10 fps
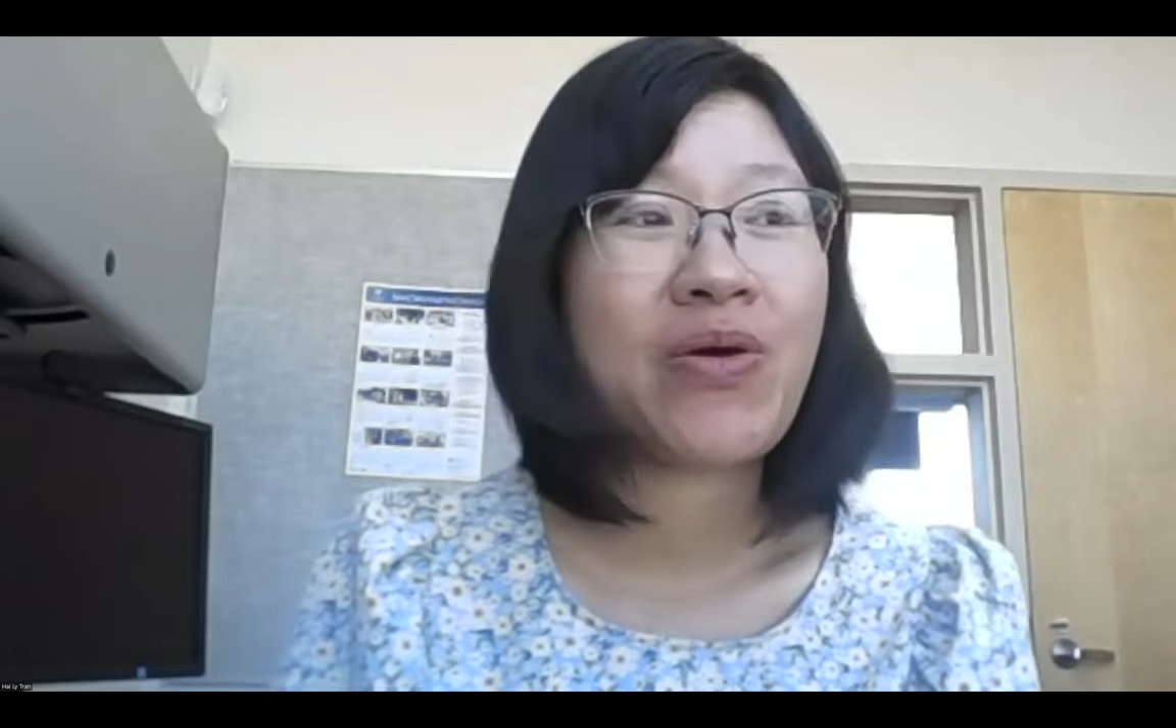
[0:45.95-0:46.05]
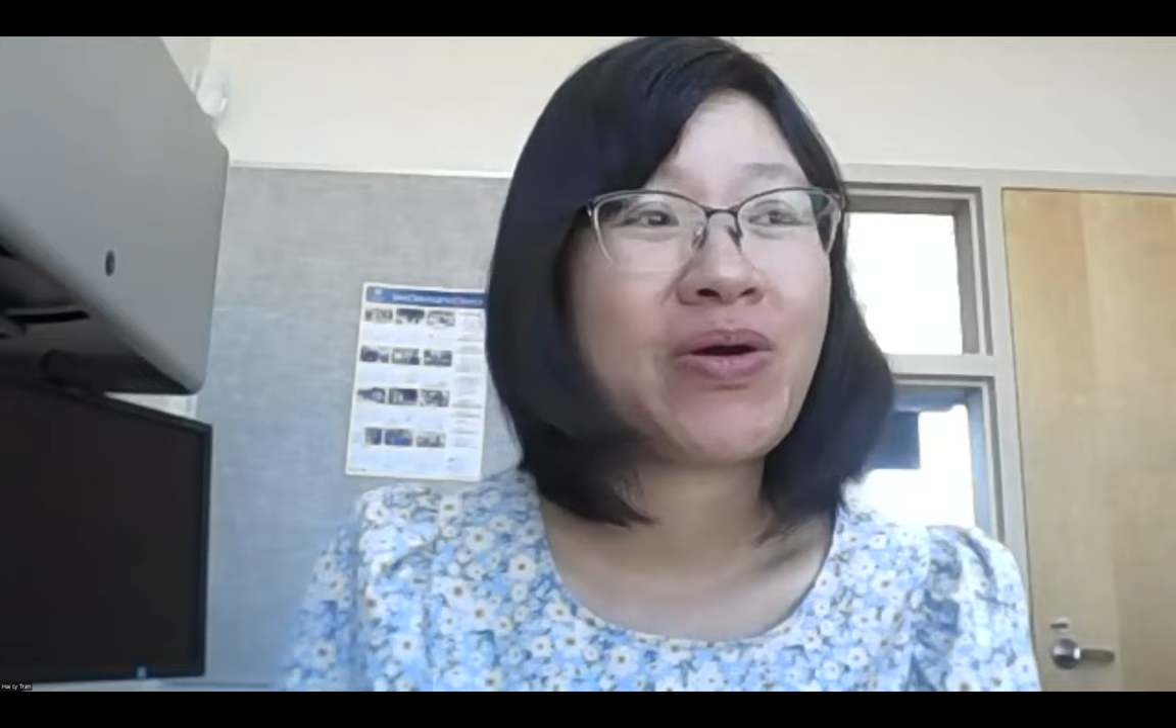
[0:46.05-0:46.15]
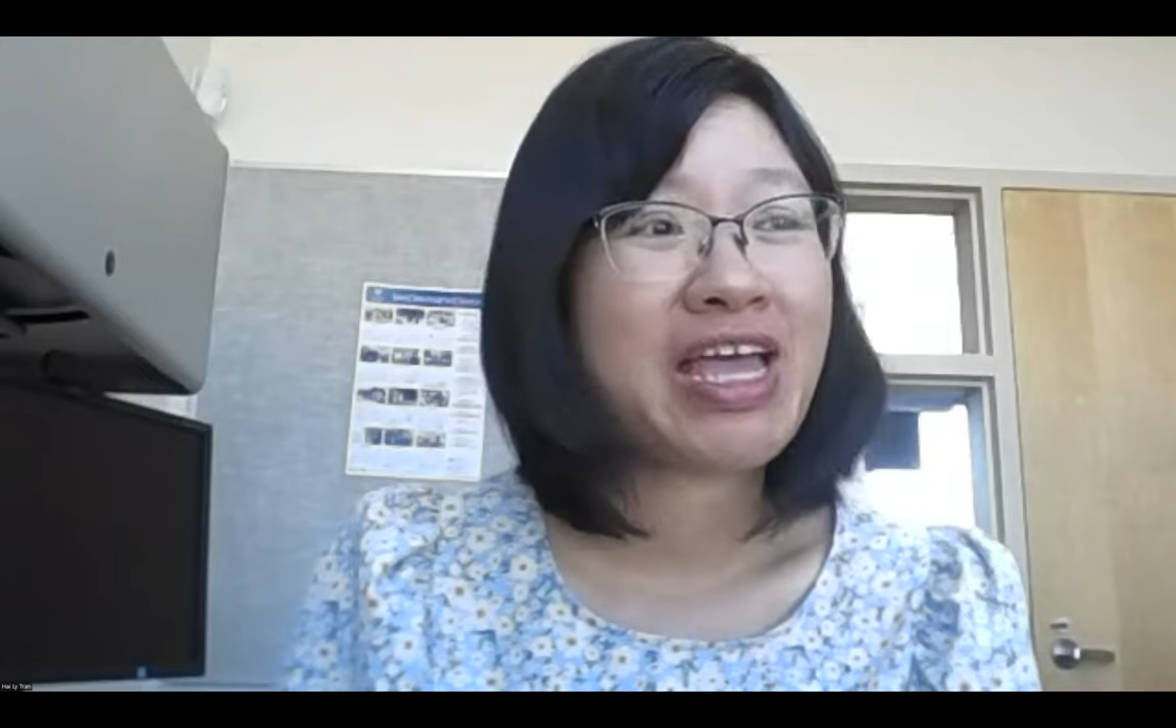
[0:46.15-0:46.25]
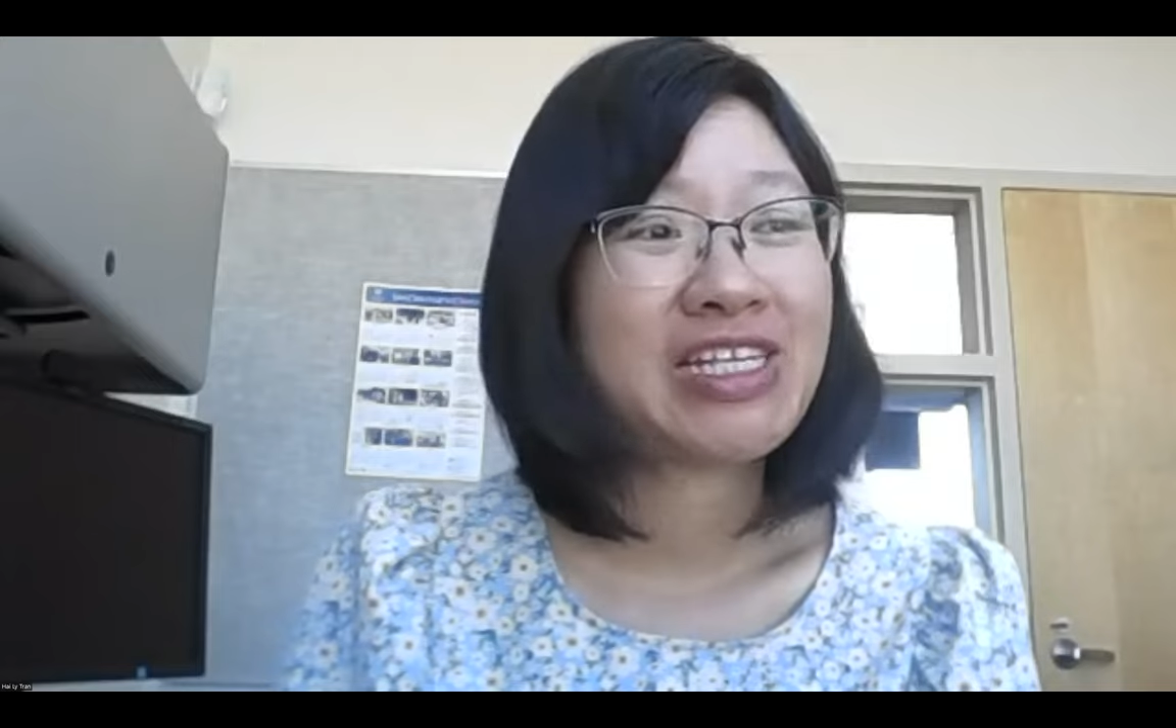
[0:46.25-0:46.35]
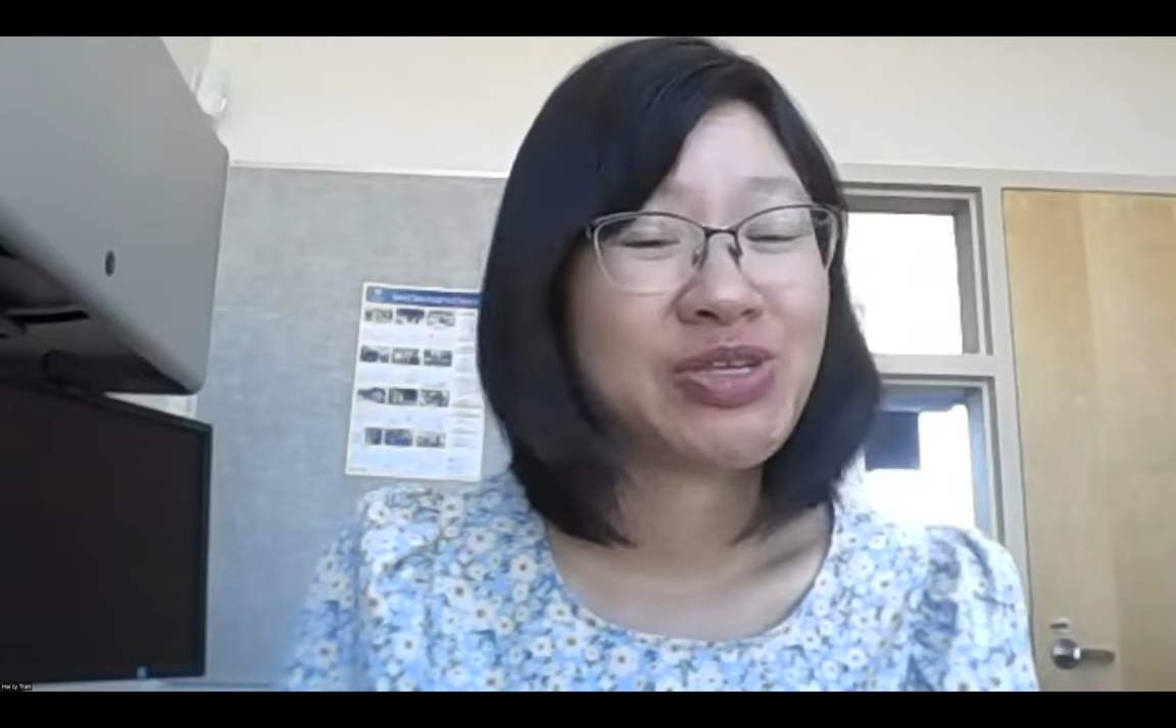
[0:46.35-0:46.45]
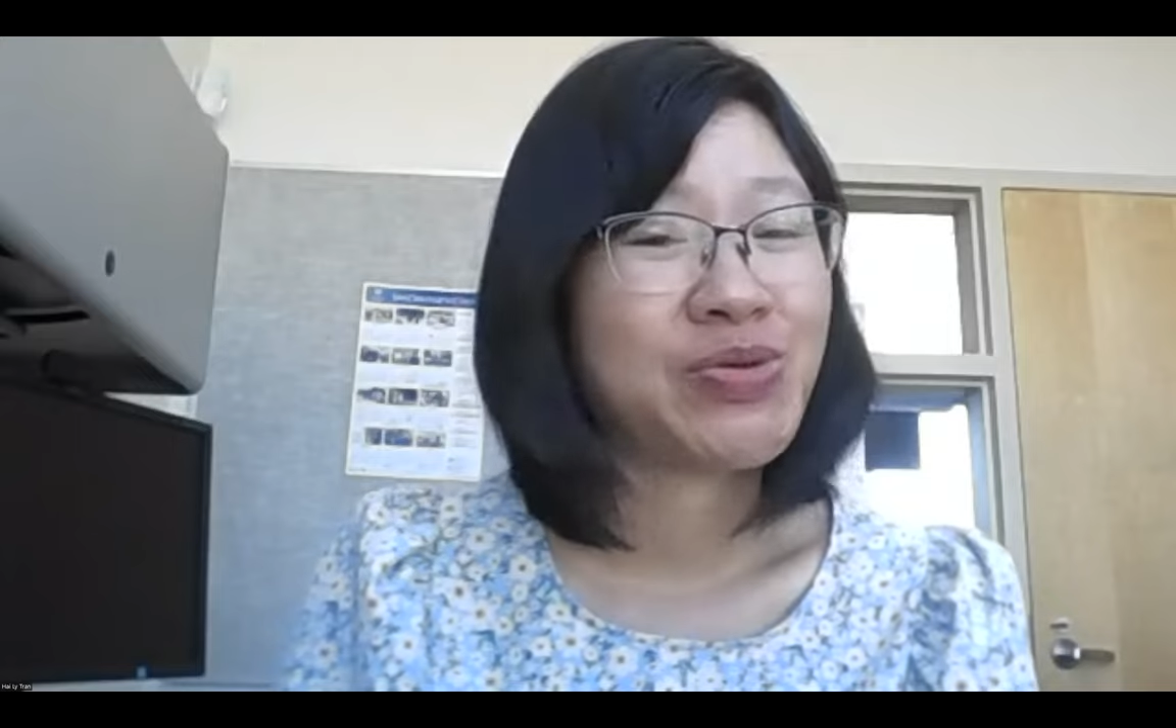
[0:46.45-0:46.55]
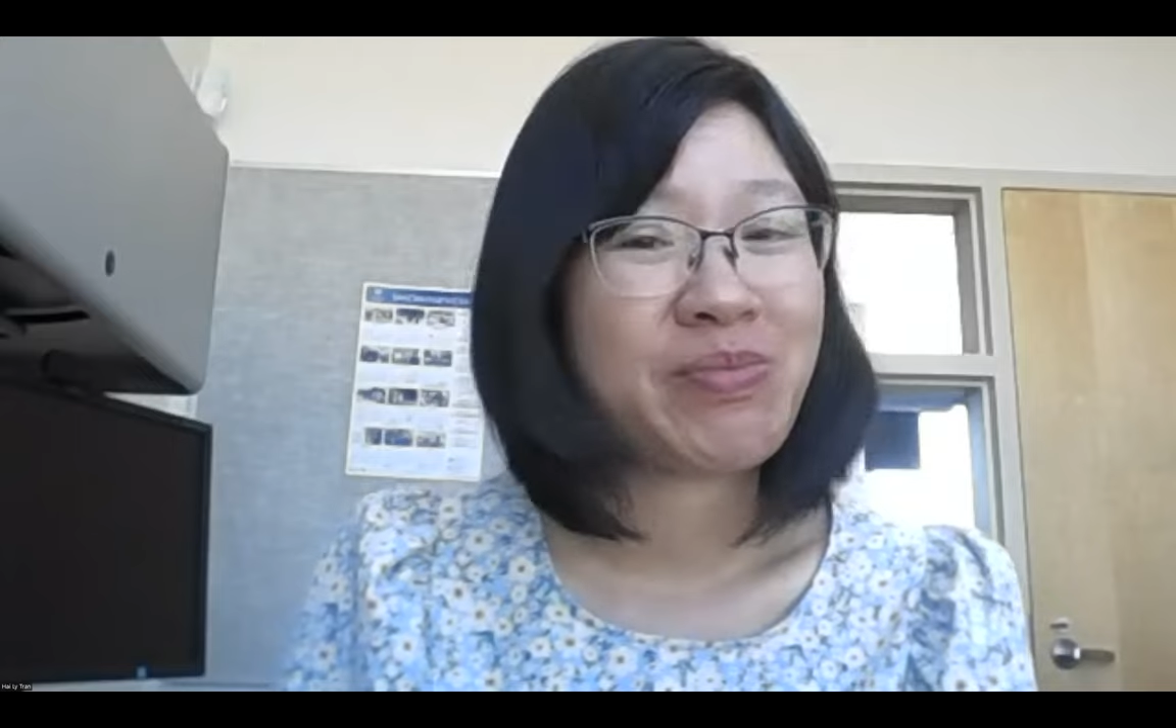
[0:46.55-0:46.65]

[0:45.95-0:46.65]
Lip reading: or as you